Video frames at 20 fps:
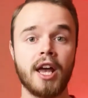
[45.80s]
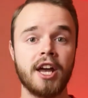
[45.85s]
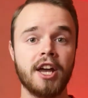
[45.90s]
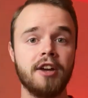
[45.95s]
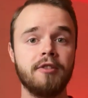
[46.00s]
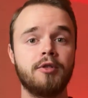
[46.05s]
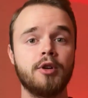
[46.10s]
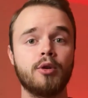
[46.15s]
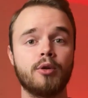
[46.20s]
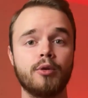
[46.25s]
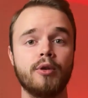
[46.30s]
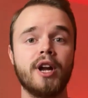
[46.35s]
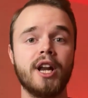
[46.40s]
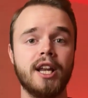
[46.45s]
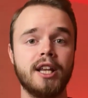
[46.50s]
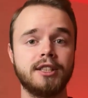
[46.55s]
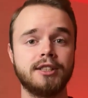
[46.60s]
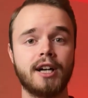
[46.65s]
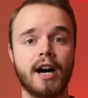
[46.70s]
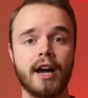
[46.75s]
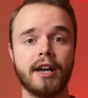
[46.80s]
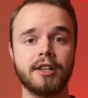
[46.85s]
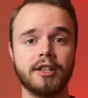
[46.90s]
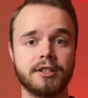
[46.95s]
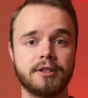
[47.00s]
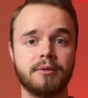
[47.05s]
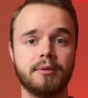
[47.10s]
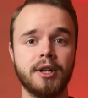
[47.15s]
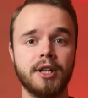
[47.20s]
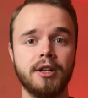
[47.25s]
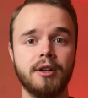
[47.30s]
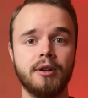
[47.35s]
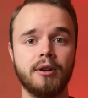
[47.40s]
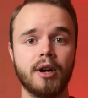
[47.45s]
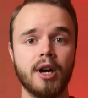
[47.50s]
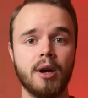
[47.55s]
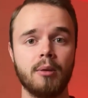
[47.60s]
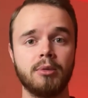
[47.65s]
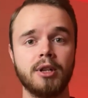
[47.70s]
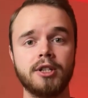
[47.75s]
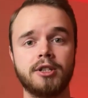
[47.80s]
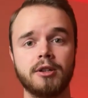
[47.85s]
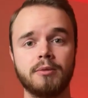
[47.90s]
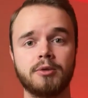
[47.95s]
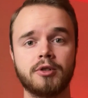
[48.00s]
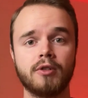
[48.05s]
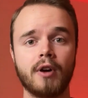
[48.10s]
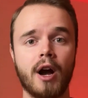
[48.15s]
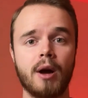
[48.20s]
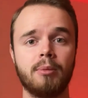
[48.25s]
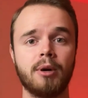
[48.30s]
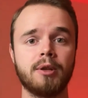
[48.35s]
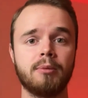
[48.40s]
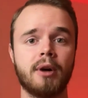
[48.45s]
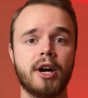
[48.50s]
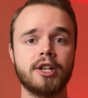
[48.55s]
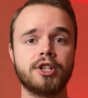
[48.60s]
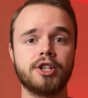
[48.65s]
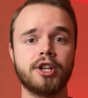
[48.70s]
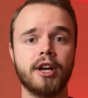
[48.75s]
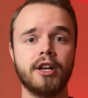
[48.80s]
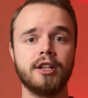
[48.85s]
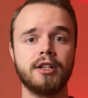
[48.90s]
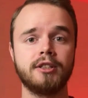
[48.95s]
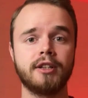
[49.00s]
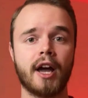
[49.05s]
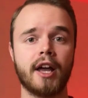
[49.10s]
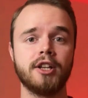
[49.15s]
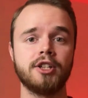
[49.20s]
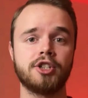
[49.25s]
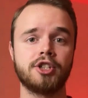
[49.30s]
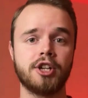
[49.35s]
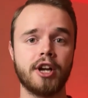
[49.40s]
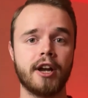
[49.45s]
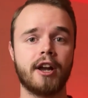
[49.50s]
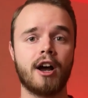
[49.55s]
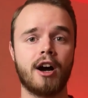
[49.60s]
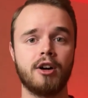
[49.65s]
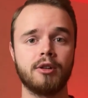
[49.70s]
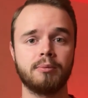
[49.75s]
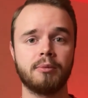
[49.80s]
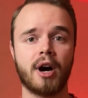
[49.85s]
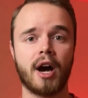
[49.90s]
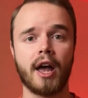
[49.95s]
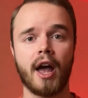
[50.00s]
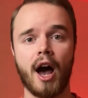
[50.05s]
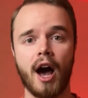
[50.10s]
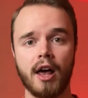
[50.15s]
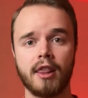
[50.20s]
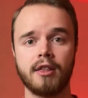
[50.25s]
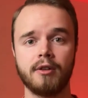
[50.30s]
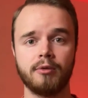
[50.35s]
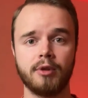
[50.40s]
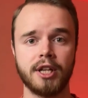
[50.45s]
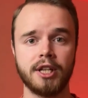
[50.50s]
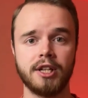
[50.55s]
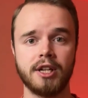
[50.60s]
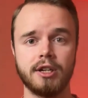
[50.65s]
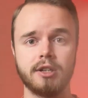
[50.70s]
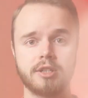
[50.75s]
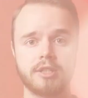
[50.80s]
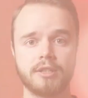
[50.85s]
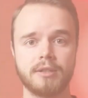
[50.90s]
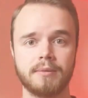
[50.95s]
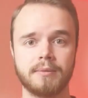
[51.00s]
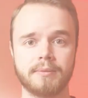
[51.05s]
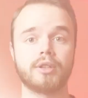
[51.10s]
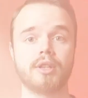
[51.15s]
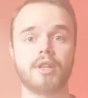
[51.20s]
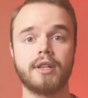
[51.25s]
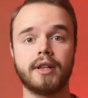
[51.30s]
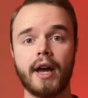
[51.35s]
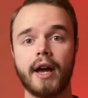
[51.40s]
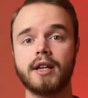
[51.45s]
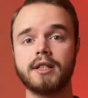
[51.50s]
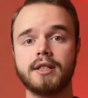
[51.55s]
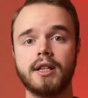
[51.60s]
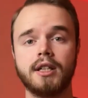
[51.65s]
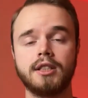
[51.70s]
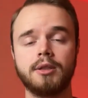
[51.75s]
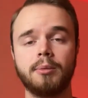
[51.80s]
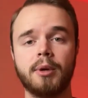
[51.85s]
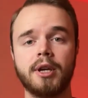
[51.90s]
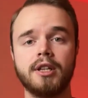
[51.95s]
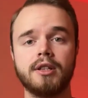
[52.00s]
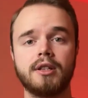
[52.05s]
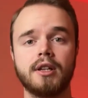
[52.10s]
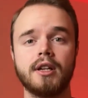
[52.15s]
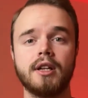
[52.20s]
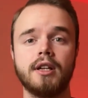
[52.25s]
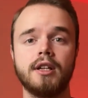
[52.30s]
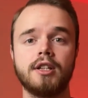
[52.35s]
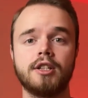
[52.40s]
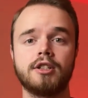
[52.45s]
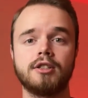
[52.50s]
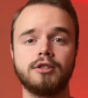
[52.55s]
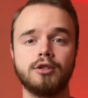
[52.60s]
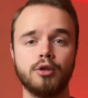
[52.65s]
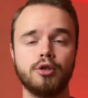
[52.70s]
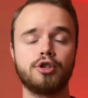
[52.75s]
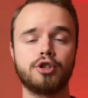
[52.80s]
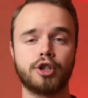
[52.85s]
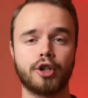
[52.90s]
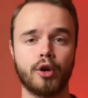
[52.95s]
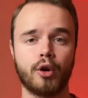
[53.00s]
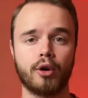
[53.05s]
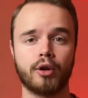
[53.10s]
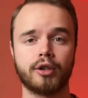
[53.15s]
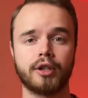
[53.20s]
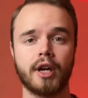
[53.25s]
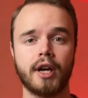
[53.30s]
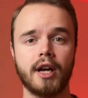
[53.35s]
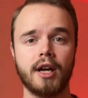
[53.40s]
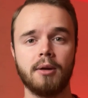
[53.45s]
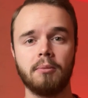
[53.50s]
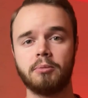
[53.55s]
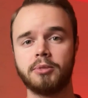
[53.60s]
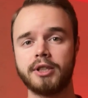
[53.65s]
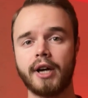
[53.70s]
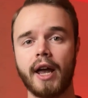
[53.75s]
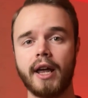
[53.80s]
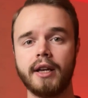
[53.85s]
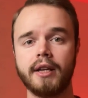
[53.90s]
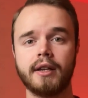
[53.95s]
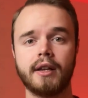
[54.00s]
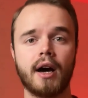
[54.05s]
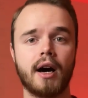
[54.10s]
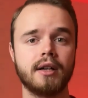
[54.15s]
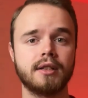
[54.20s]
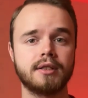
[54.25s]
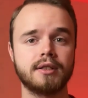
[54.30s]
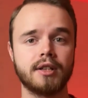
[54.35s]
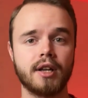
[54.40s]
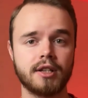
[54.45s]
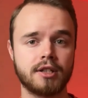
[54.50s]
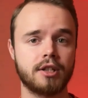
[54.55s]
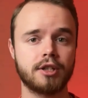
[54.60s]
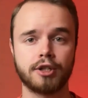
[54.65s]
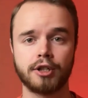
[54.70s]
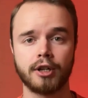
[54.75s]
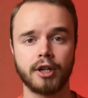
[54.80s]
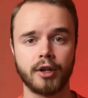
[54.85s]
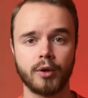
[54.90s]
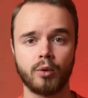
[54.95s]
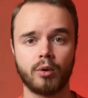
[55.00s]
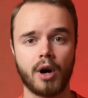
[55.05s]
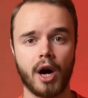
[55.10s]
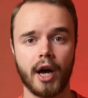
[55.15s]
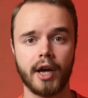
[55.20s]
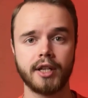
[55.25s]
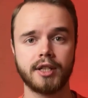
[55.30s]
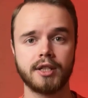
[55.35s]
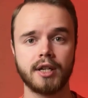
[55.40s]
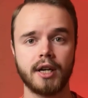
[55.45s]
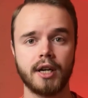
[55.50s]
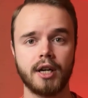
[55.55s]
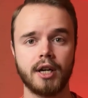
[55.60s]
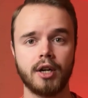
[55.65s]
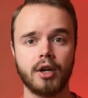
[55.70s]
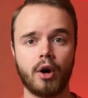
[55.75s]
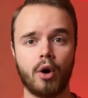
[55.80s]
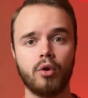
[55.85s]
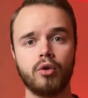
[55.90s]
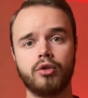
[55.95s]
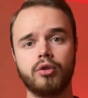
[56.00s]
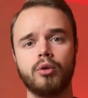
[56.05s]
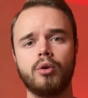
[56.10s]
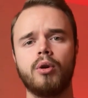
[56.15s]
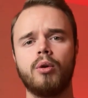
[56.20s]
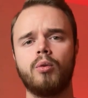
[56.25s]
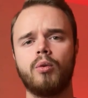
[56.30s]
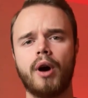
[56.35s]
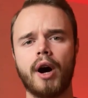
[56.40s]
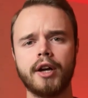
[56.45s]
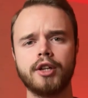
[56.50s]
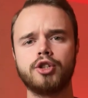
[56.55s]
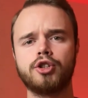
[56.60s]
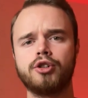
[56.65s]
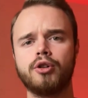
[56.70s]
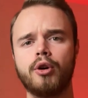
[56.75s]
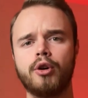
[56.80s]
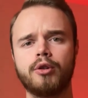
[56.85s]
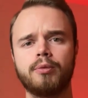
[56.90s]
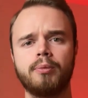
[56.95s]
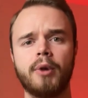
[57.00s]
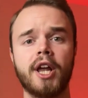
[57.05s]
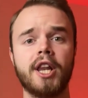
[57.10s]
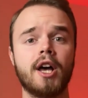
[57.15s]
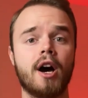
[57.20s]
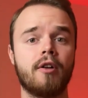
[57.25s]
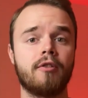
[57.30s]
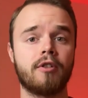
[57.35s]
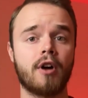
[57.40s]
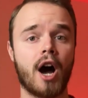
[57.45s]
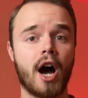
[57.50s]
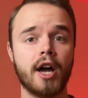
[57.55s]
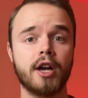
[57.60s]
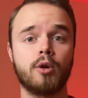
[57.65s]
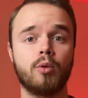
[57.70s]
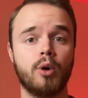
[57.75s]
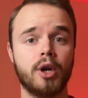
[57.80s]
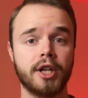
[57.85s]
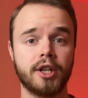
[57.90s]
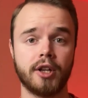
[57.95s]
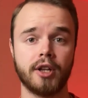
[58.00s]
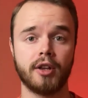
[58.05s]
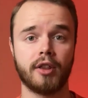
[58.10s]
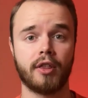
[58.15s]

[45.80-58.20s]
If you really like this video, please subscribe on my channel and check out my other videos. The next element is loose shirt, plain not necessarily white all through a white shirt made of high-quality